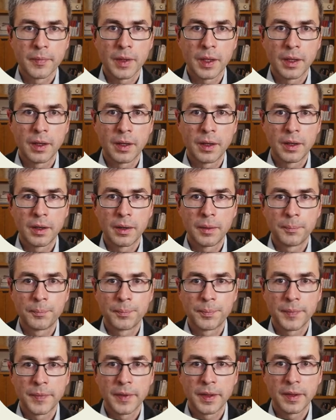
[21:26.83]

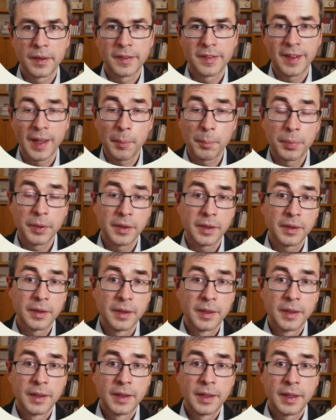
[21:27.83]
Sample.
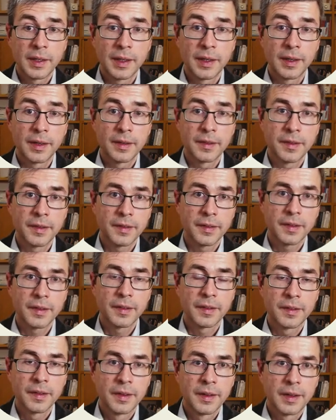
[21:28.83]
This
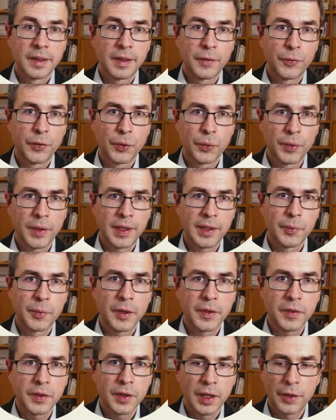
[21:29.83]
is if you really
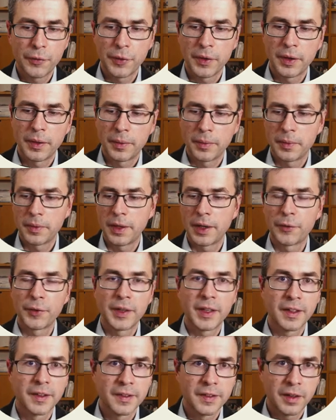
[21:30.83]
want to have
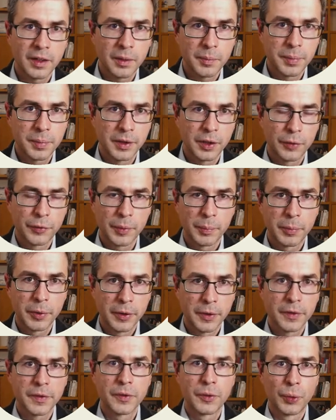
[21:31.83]
an example of a
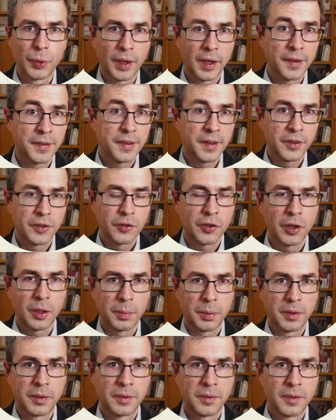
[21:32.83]
person who has that
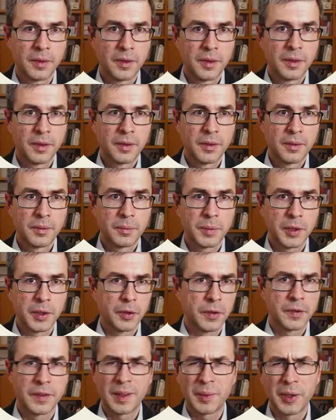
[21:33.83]
job,
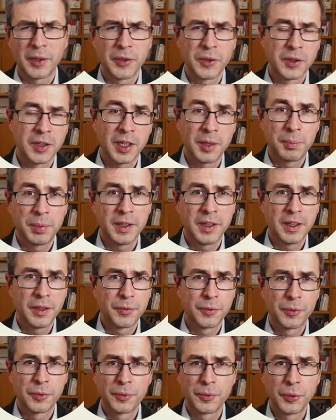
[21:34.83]
because somehow you can't
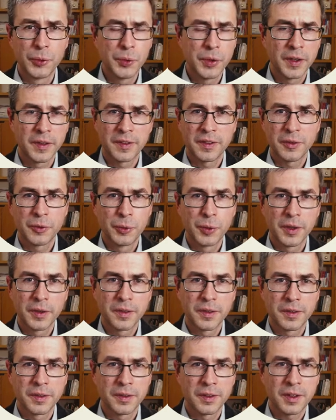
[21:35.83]
believe who
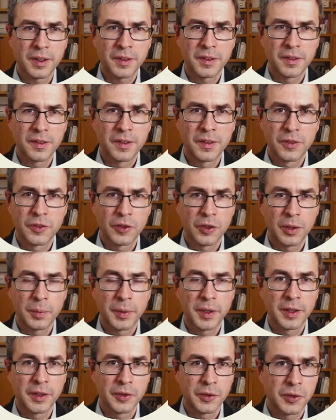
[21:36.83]
has got this
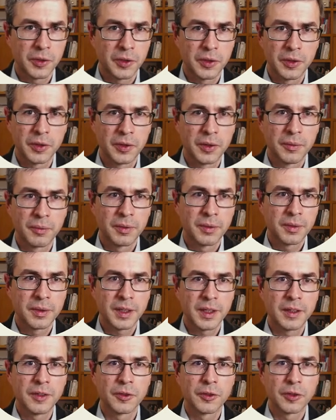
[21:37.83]
job at all, or
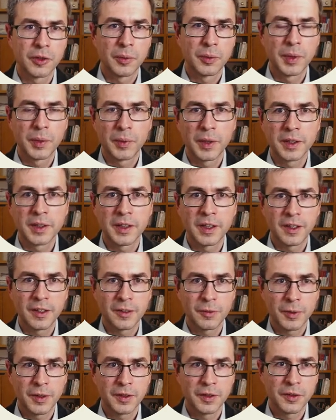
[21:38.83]
can you show me one
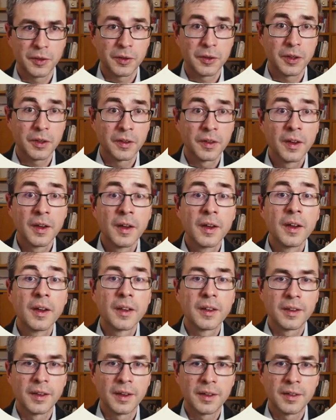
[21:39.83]
case where this occurs?
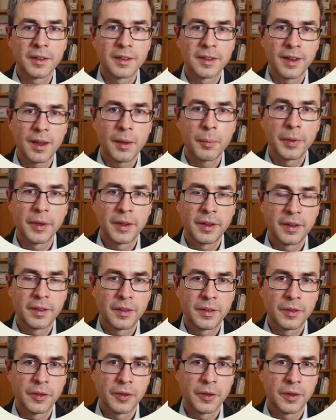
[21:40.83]
Then sample
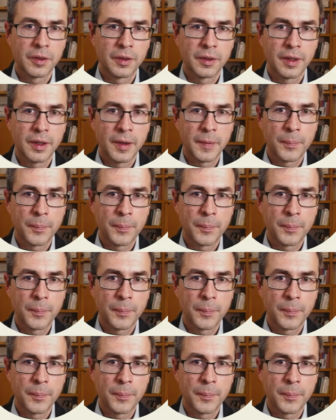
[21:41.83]
is your